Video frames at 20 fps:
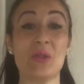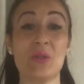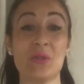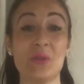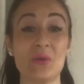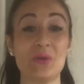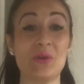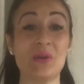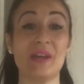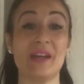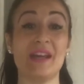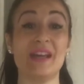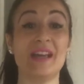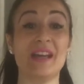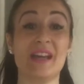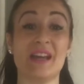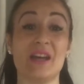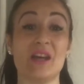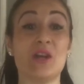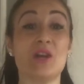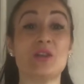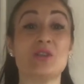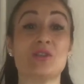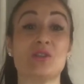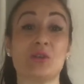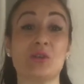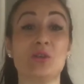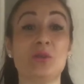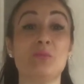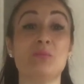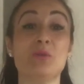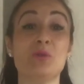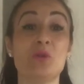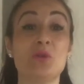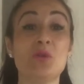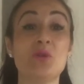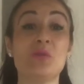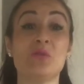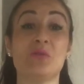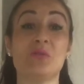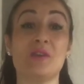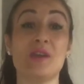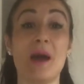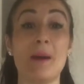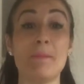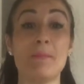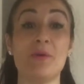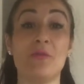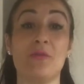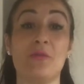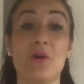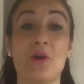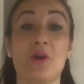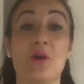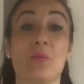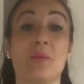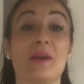3, 2, move number 4.